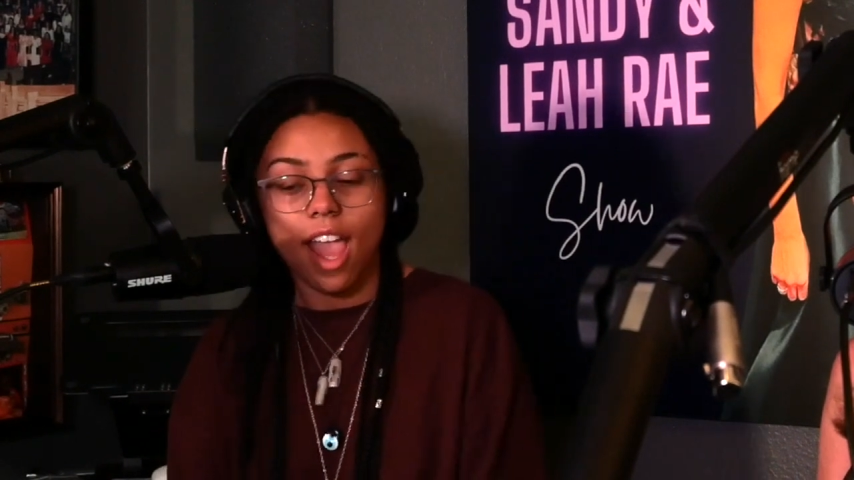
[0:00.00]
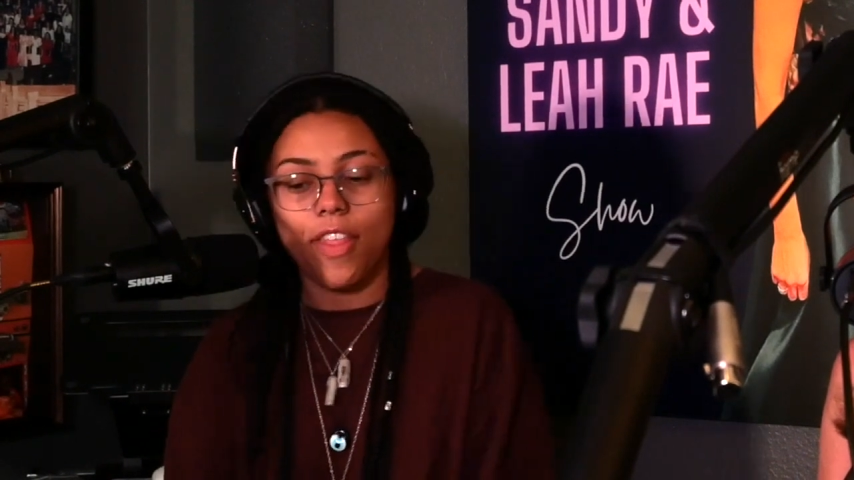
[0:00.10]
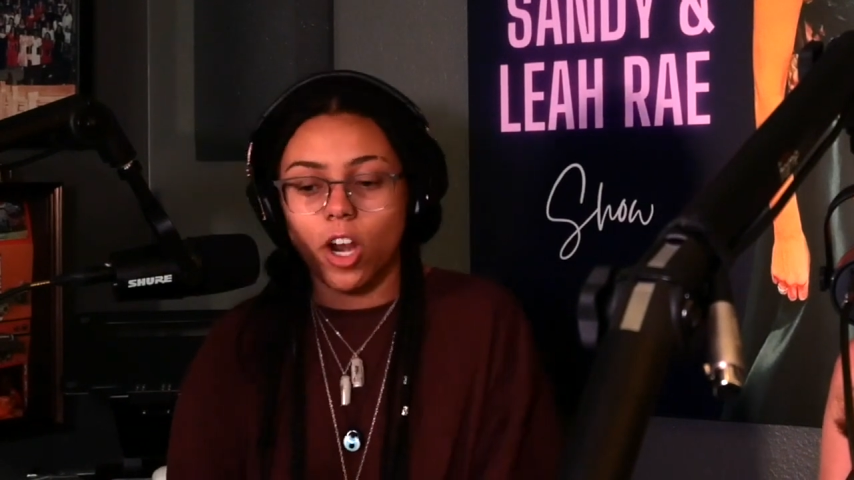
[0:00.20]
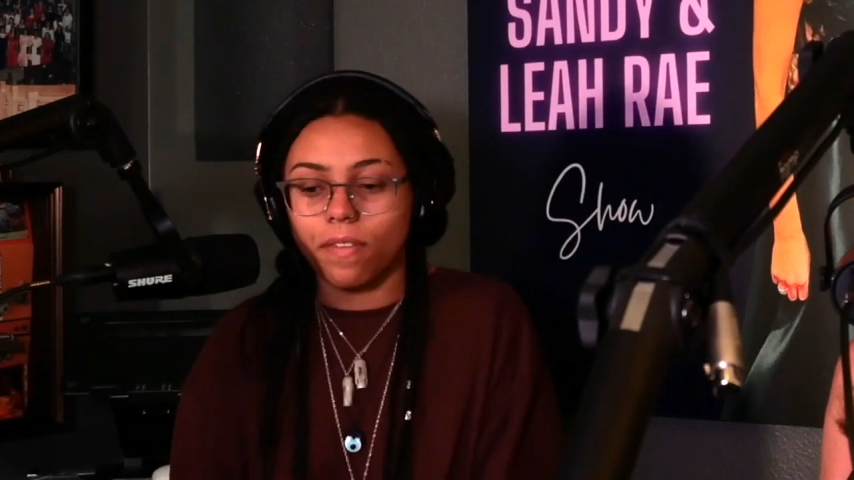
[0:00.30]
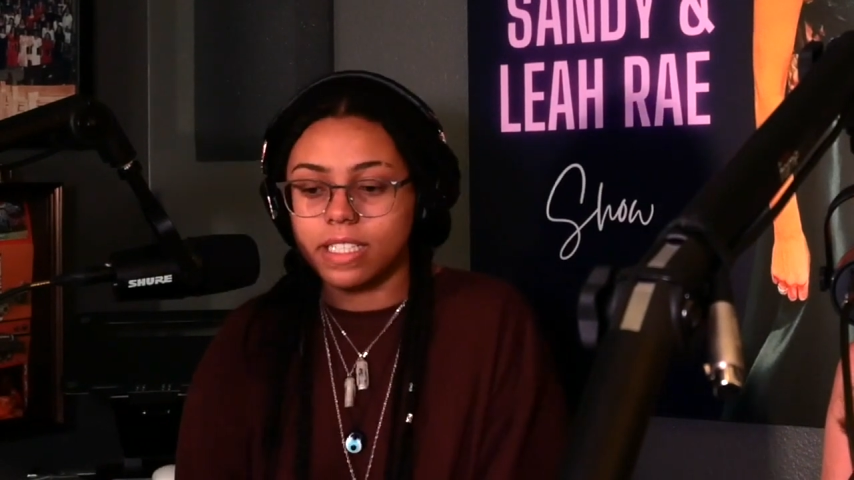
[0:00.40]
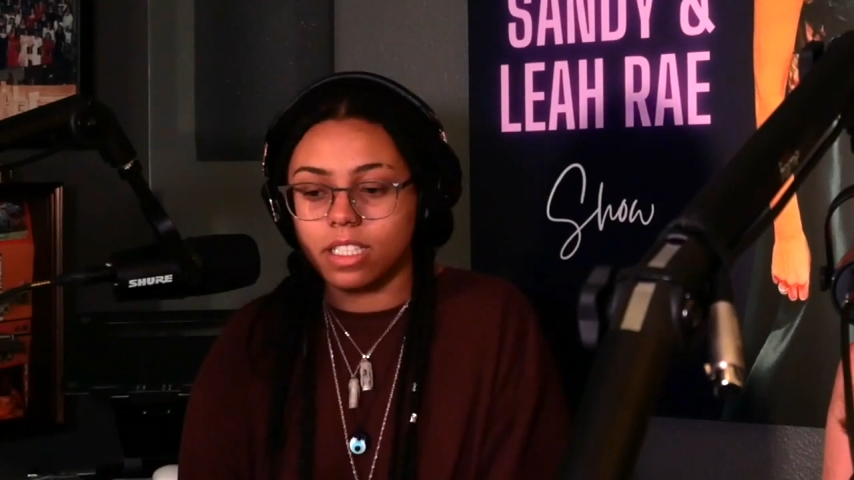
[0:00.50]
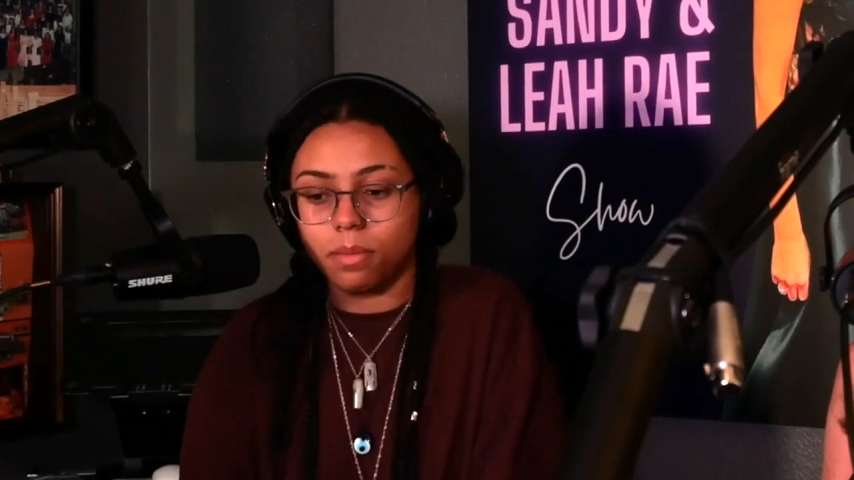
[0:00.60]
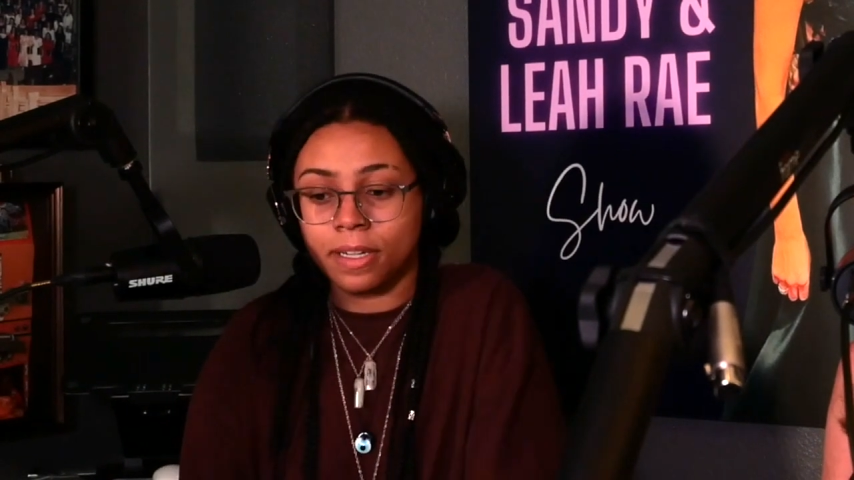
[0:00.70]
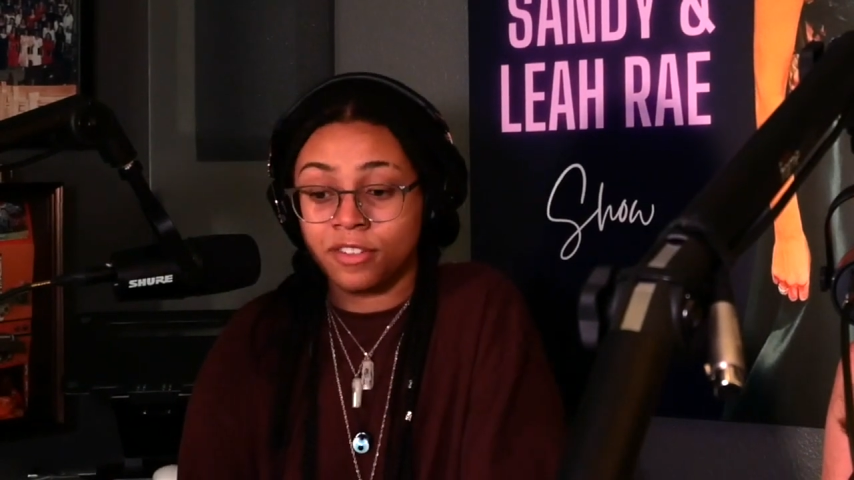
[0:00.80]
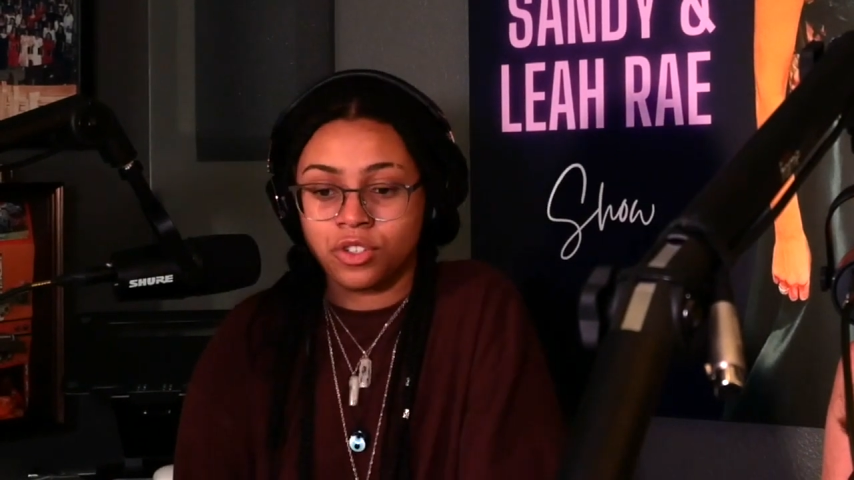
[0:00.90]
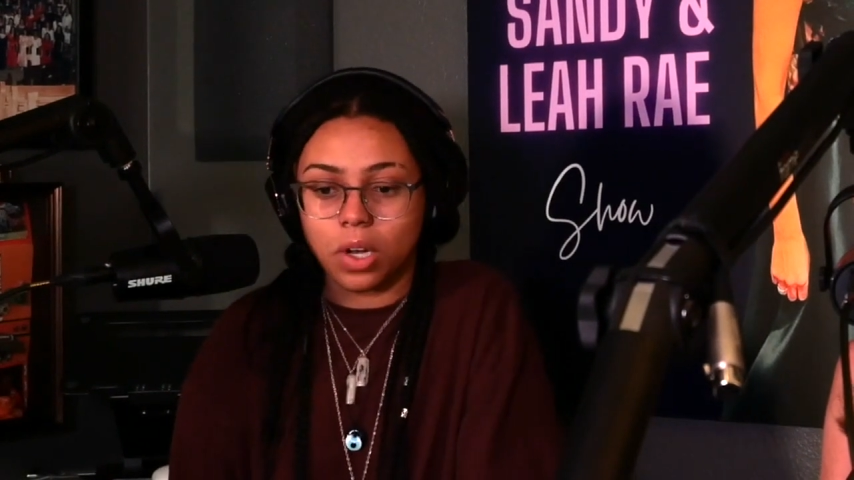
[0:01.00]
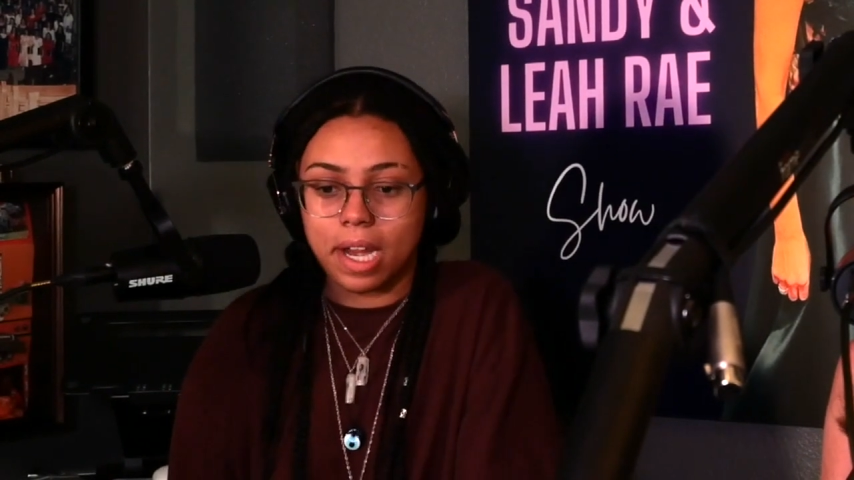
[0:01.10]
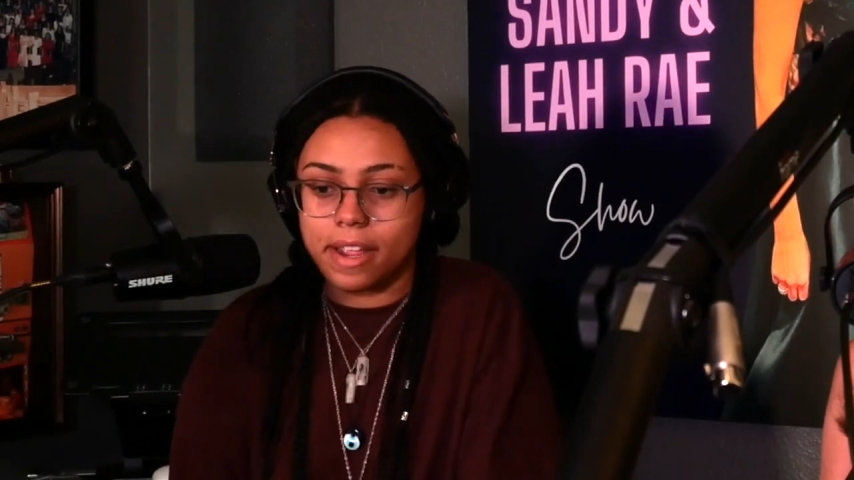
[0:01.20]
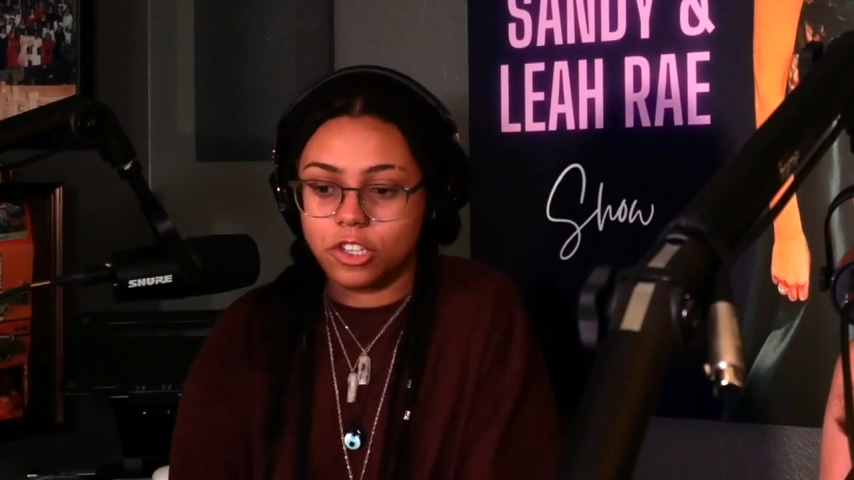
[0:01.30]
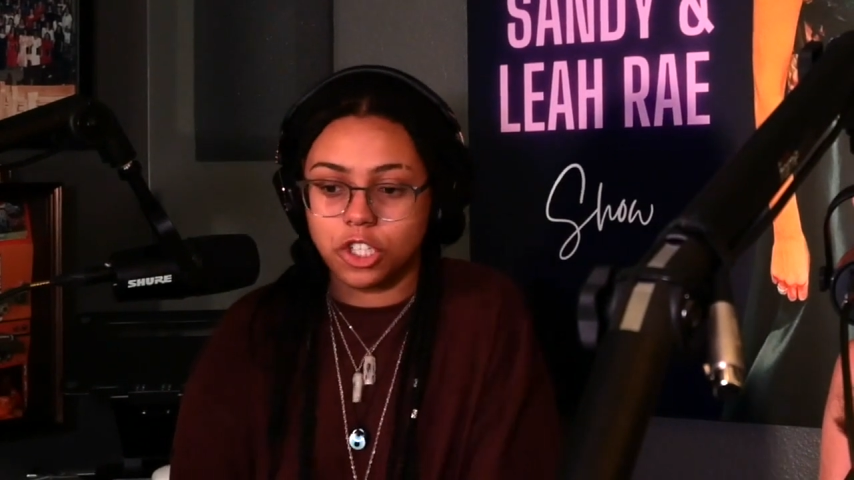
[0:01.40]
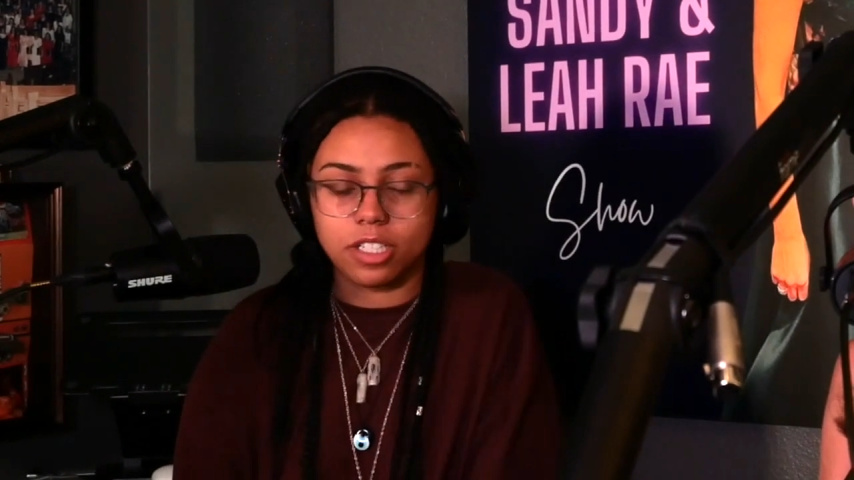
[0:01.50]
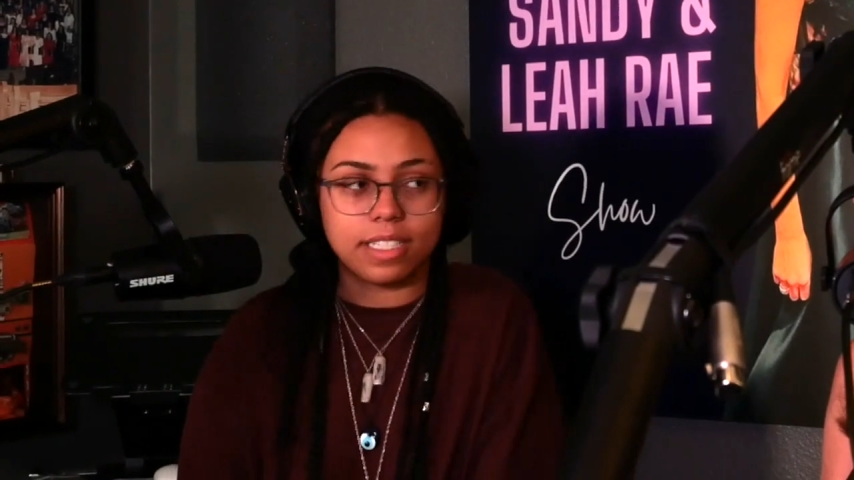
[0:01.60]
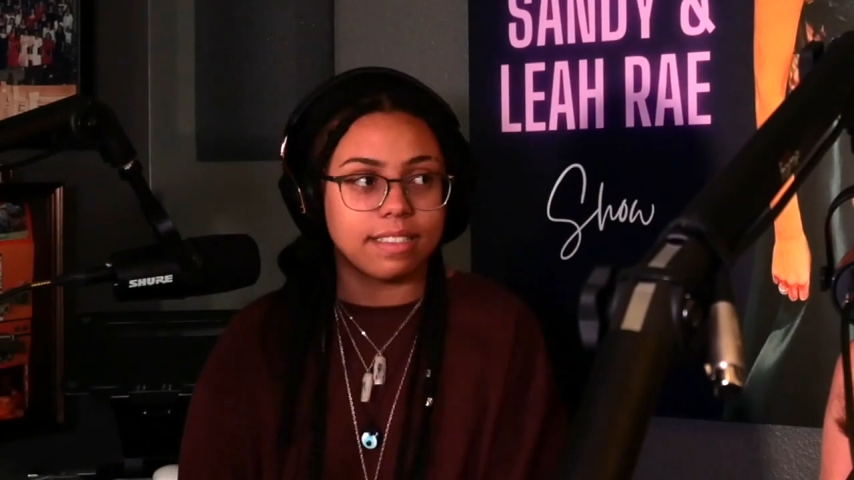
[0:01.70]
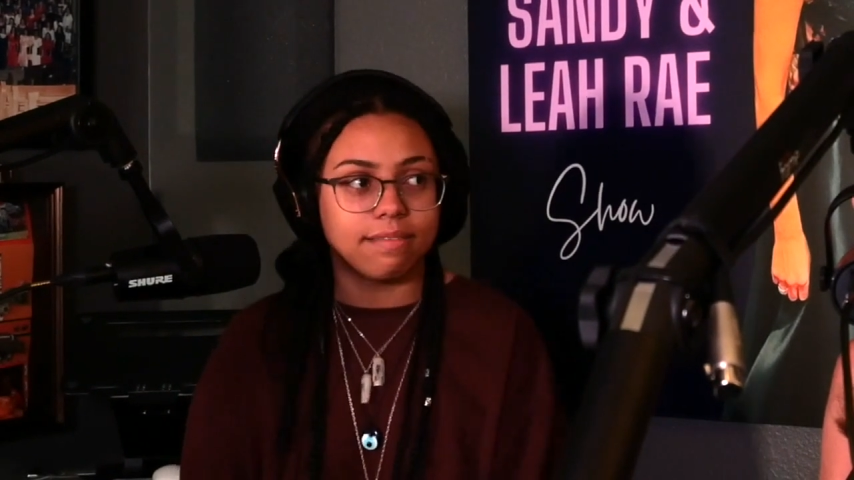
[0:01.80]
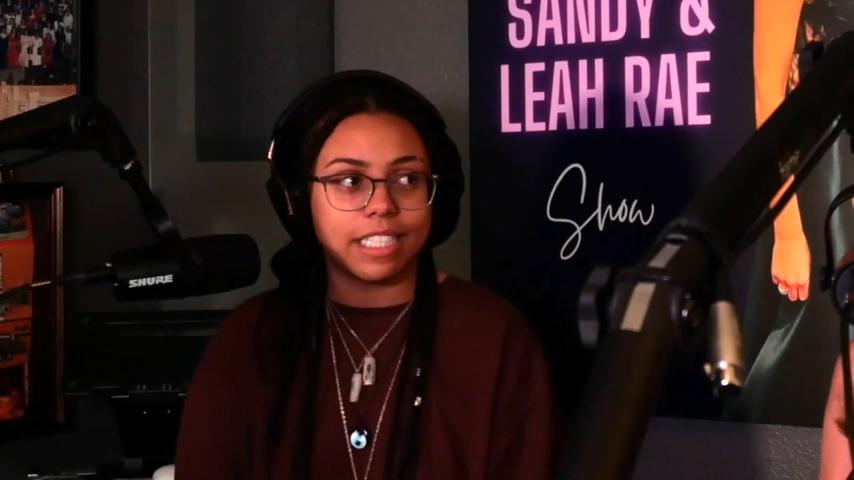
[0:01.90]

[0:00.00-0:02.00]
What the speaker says: And then obviously being straight is just